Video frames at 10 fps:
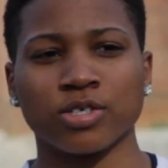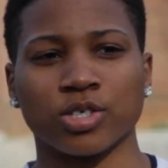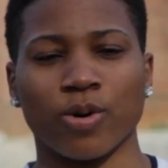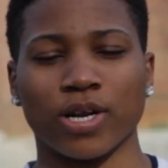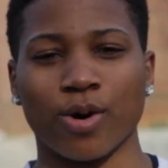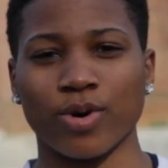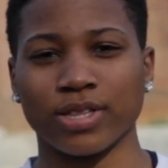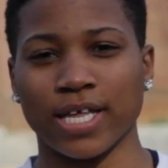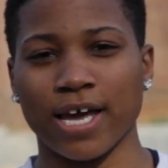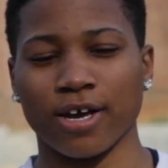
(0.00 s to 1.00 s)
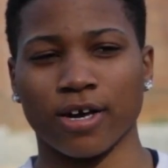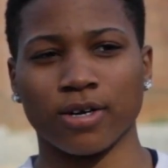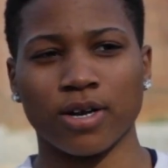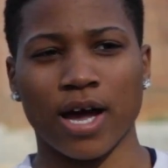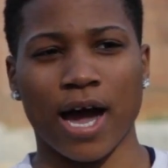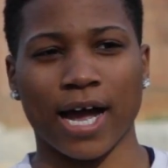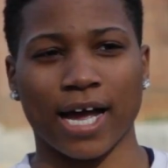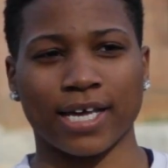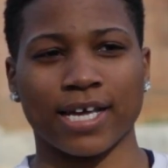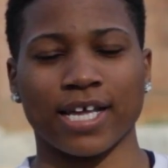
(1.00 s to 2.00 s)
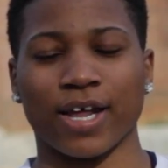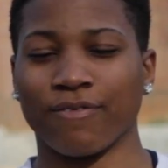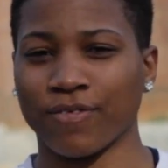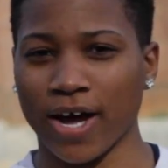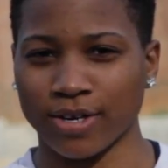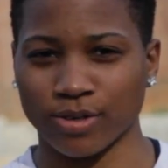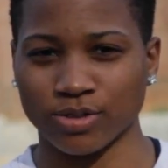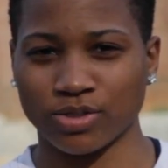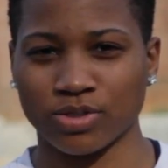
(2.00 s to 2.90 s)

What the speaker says: So when I went there, I got kicked out of finals.